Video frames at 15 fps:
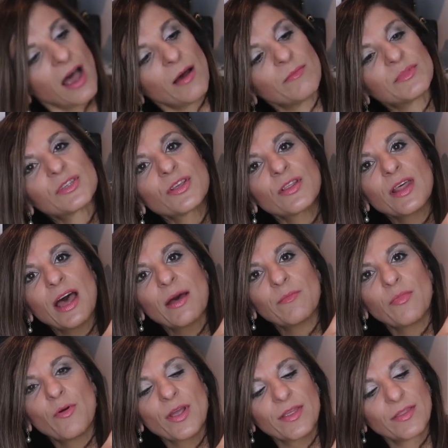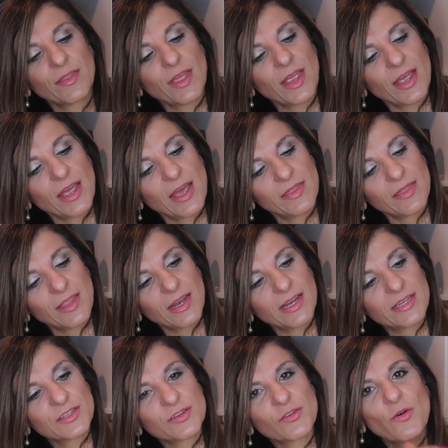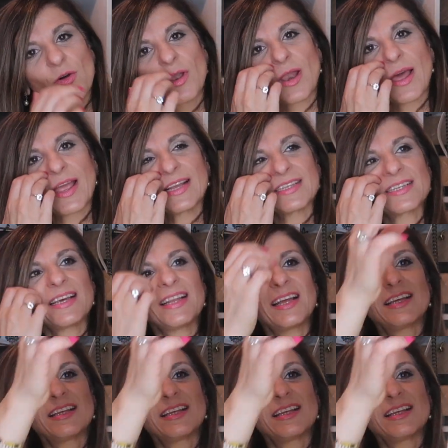up to that point there and then it's not lined and